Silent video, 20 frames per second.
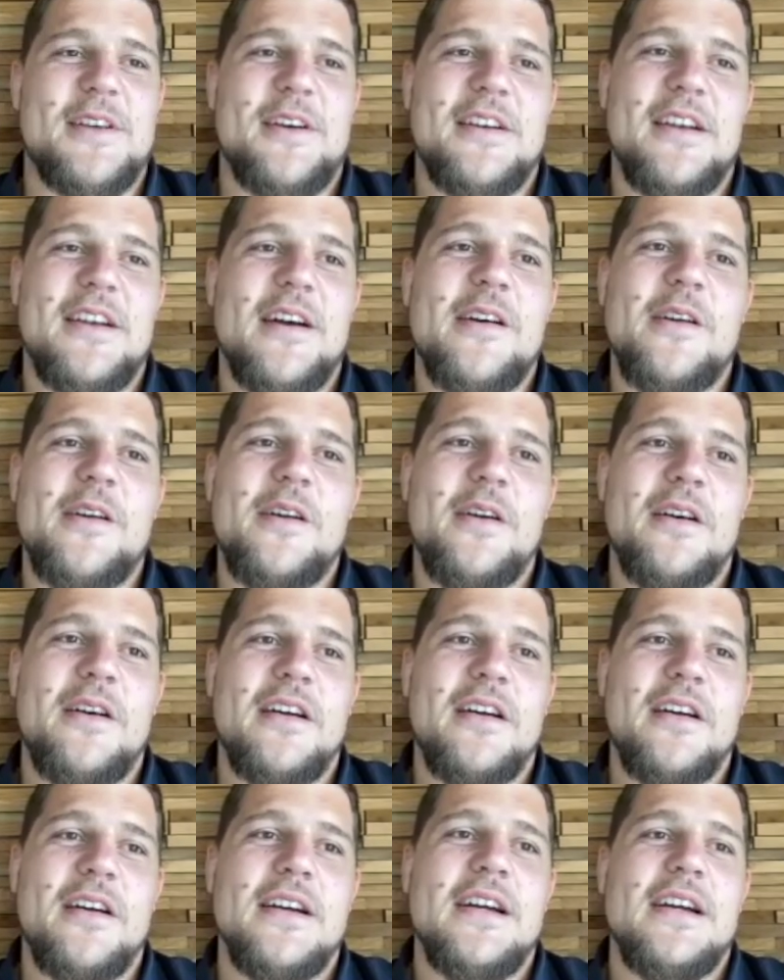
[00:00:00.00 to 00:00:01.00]
I know
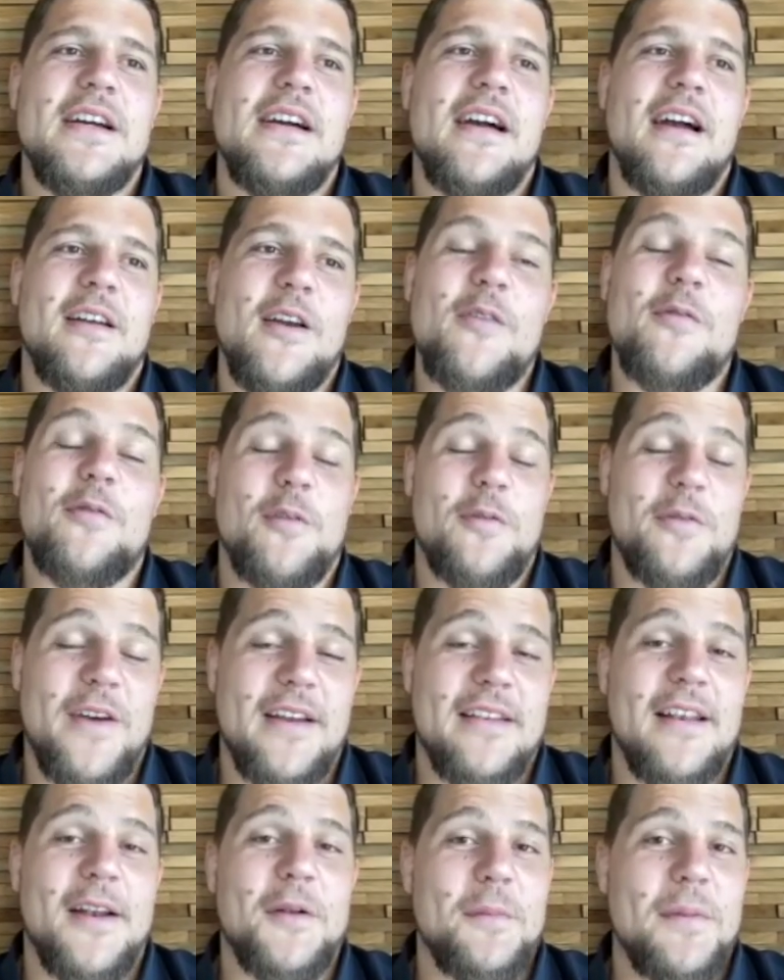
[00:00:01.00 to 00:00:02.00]
for a
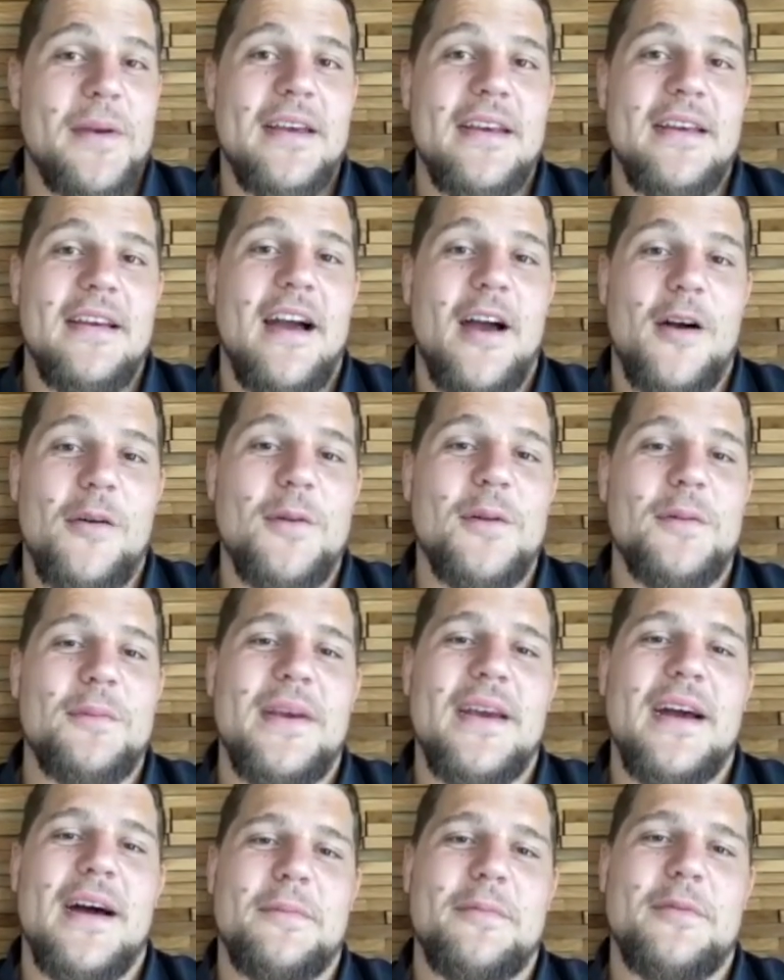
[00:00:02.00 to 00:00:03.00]
fact that I will
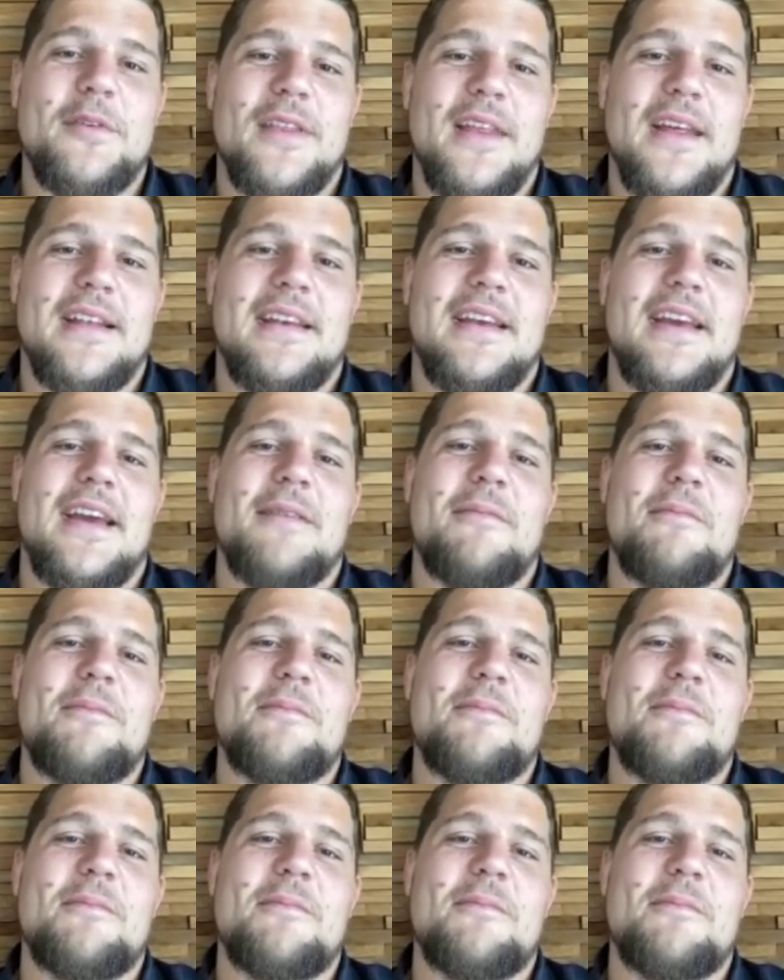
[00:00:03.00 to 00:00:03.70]
be up for that game.